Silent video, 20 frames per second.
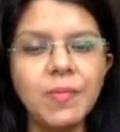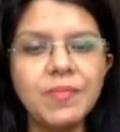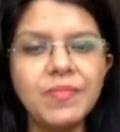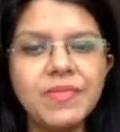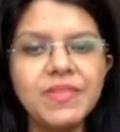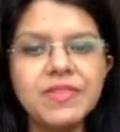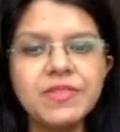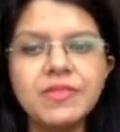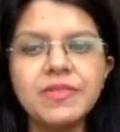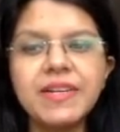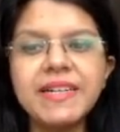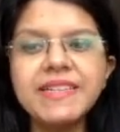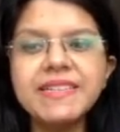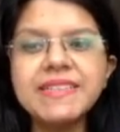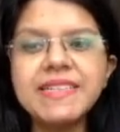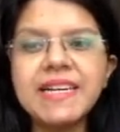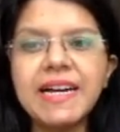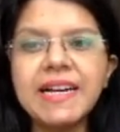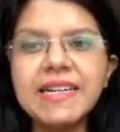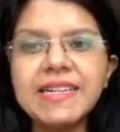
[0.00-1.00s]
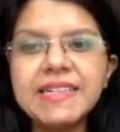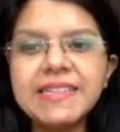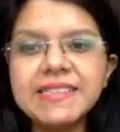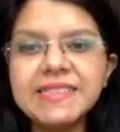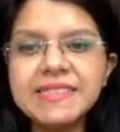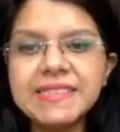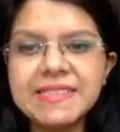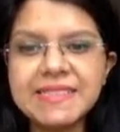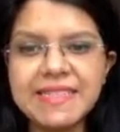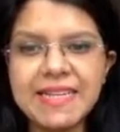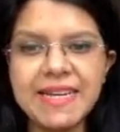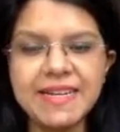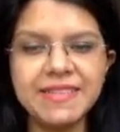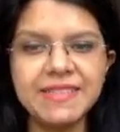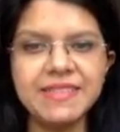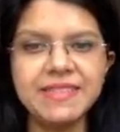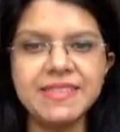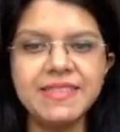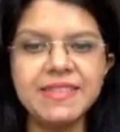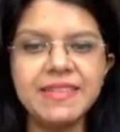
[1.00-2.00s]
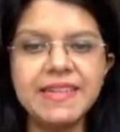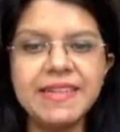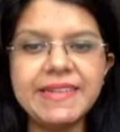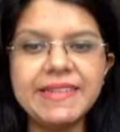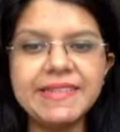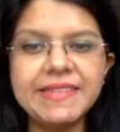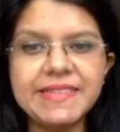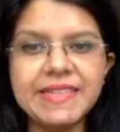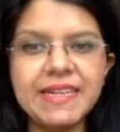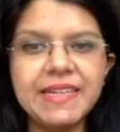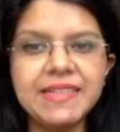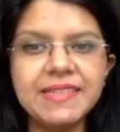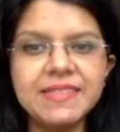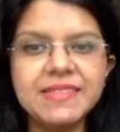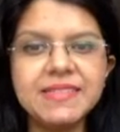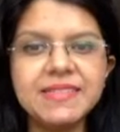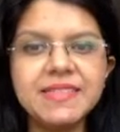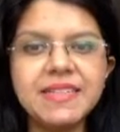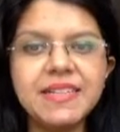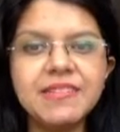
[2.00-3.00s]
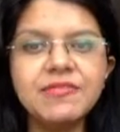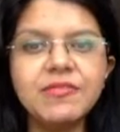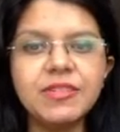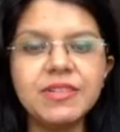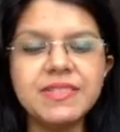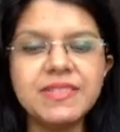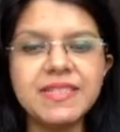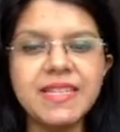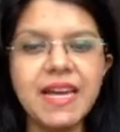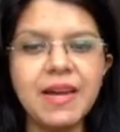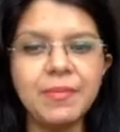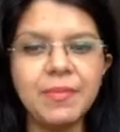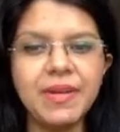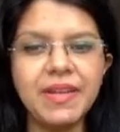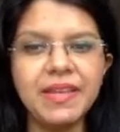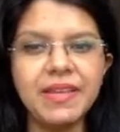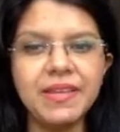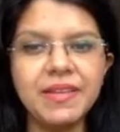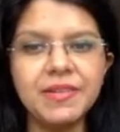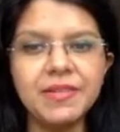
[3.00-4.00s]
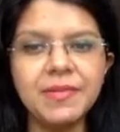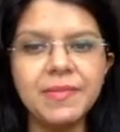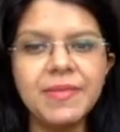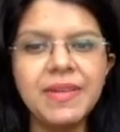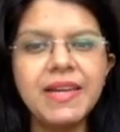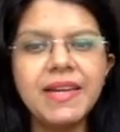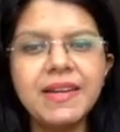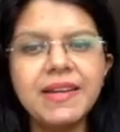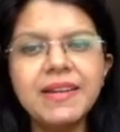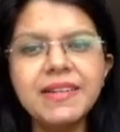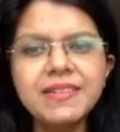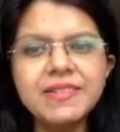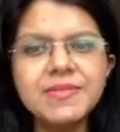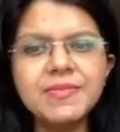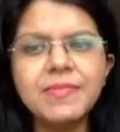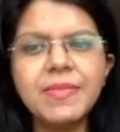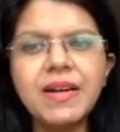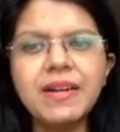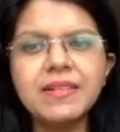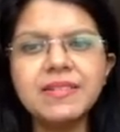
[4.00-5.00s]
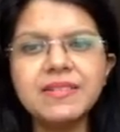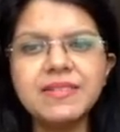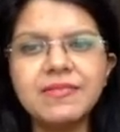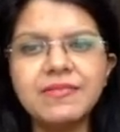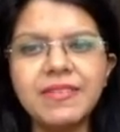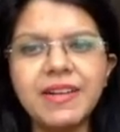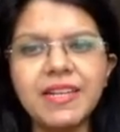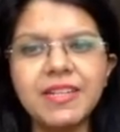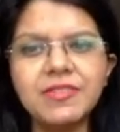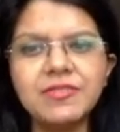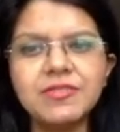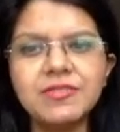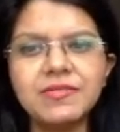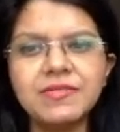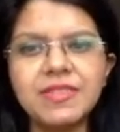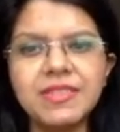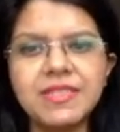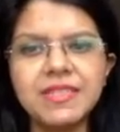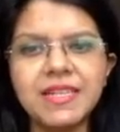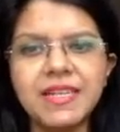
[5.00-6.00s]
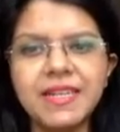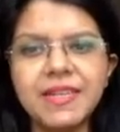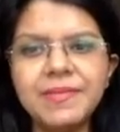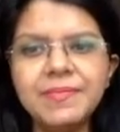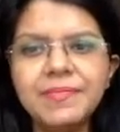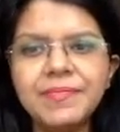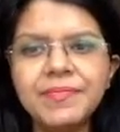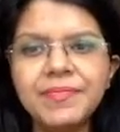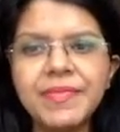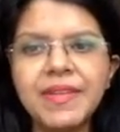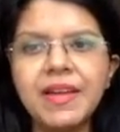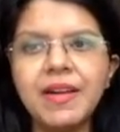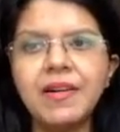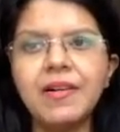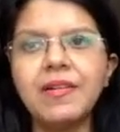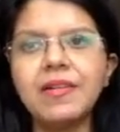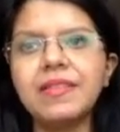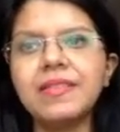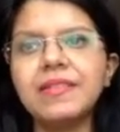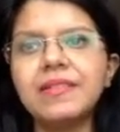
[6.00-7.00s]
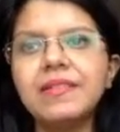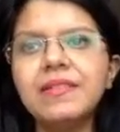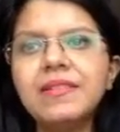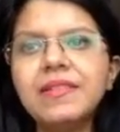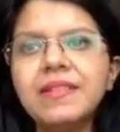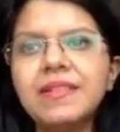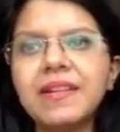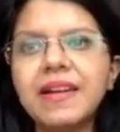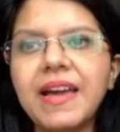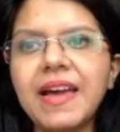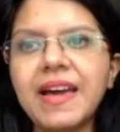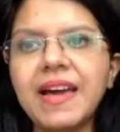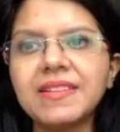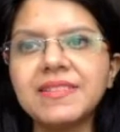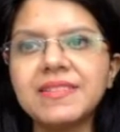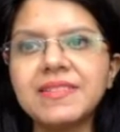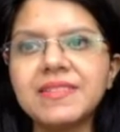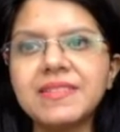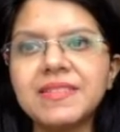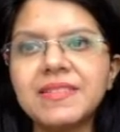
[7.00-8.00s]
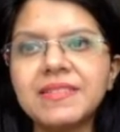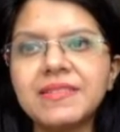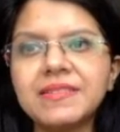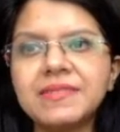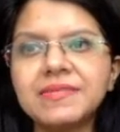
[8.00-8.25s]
So let us understand it. Let us understand what is happening here. Let us mark some values of the time on the axis here.